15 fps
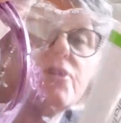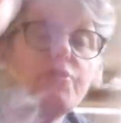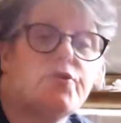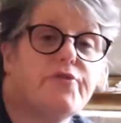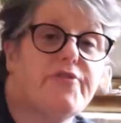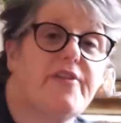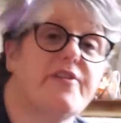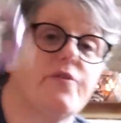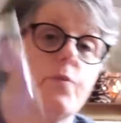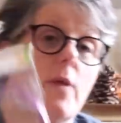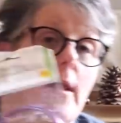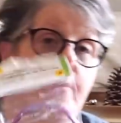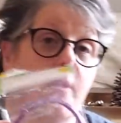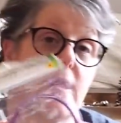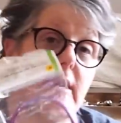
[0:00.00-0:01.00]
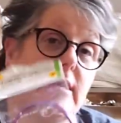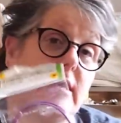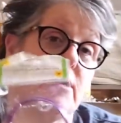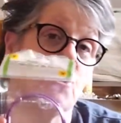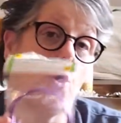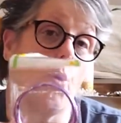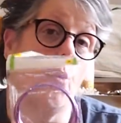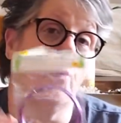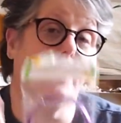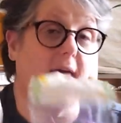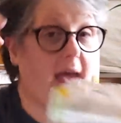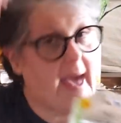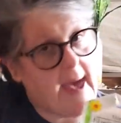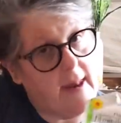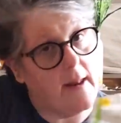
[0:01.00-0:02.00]
And this is what I'm going to need to hold the
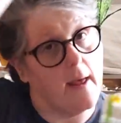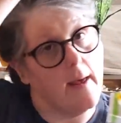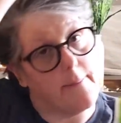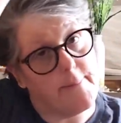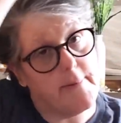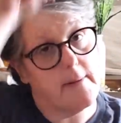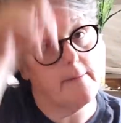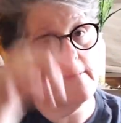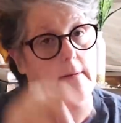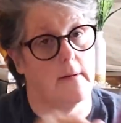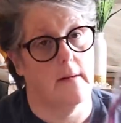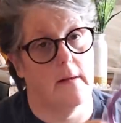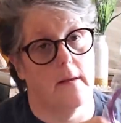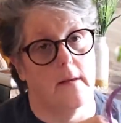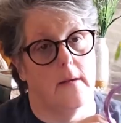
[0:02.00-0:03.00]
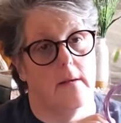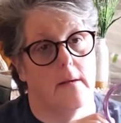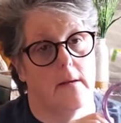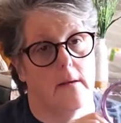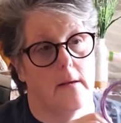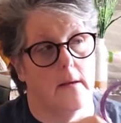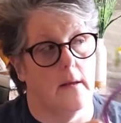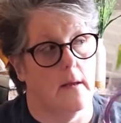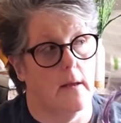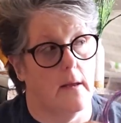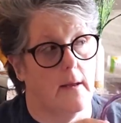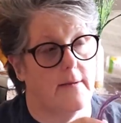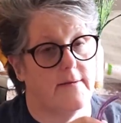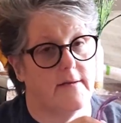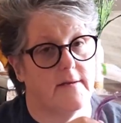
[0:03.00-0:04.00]
hat up
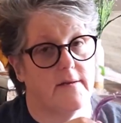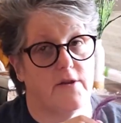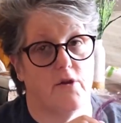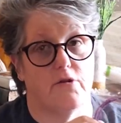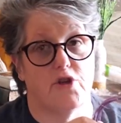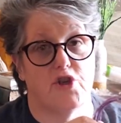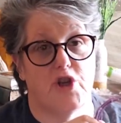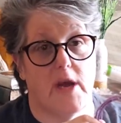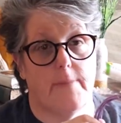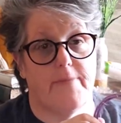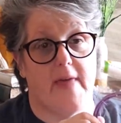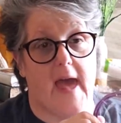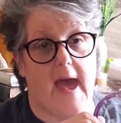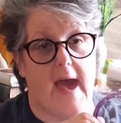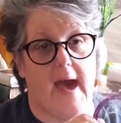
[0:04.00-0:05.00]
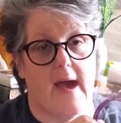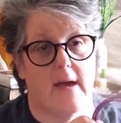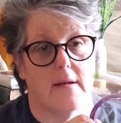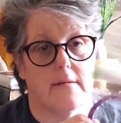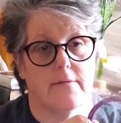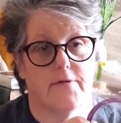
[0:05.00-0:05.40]
and, you know, shape the hat.